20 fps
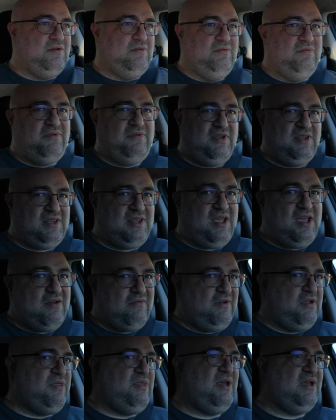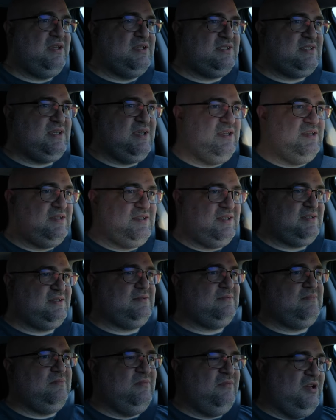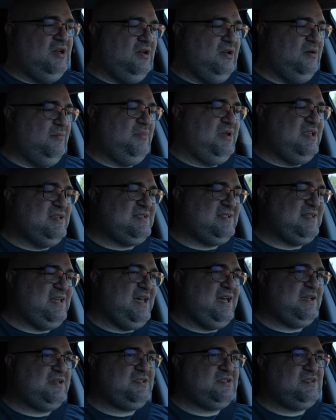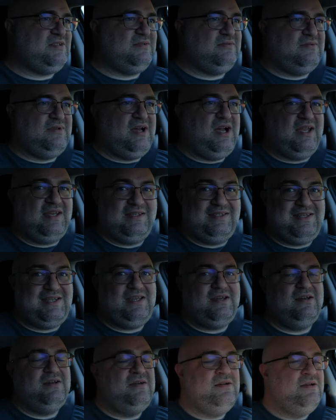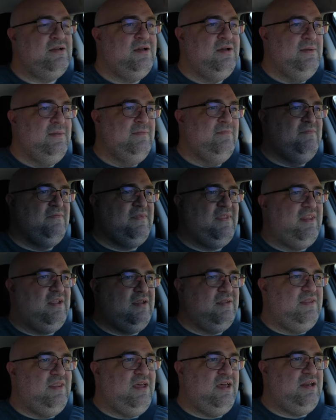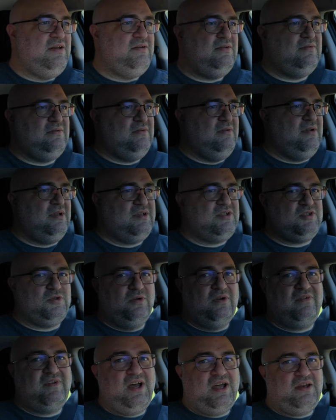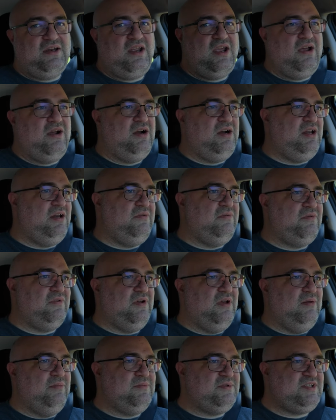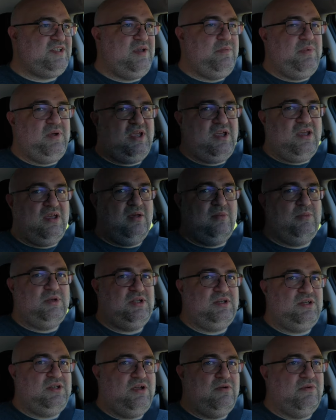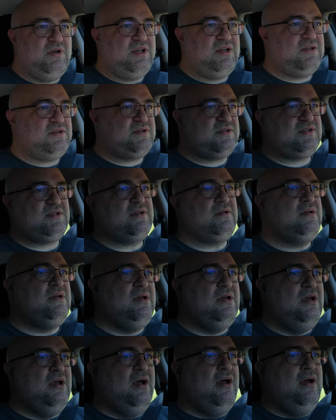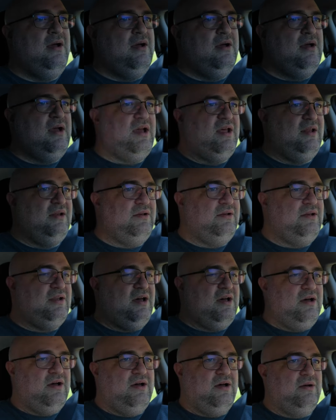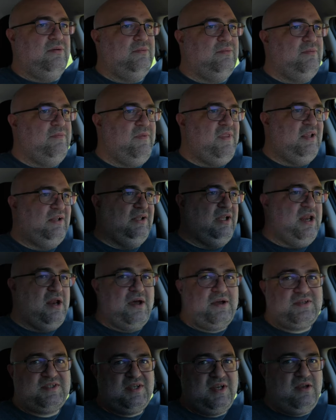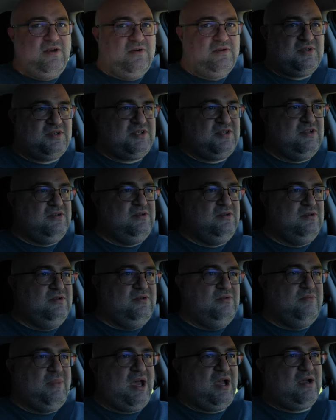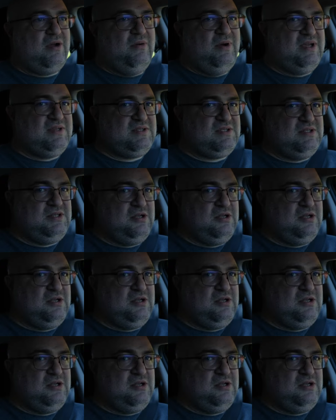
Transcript: don't fit the everything is is a um, is text idea that sort of got inherited from CP/M and Unix, and uh, that Linux adheres to, Mac OS